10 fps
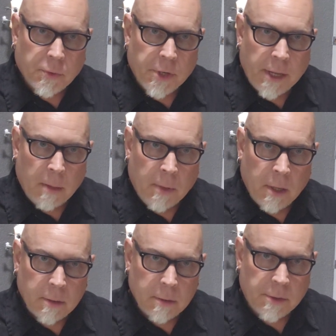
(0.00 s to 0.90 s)
Grimm,
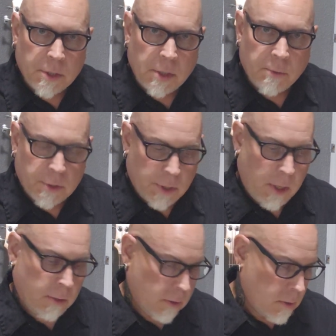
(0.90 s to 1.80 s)
because he was
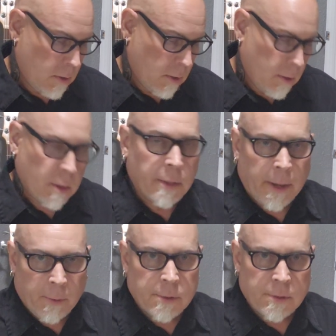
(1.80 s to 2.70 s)
that
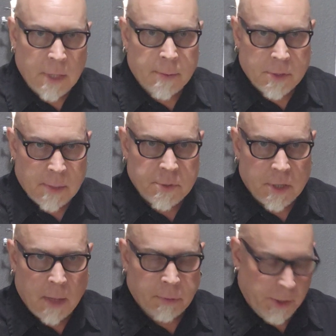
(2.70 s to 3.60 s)
was his name. His name's
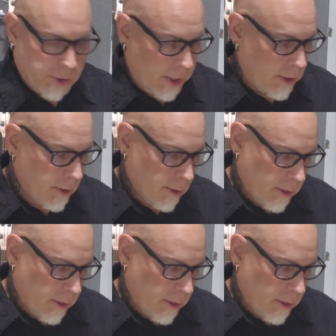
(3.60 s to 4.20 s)
Scott Blashek.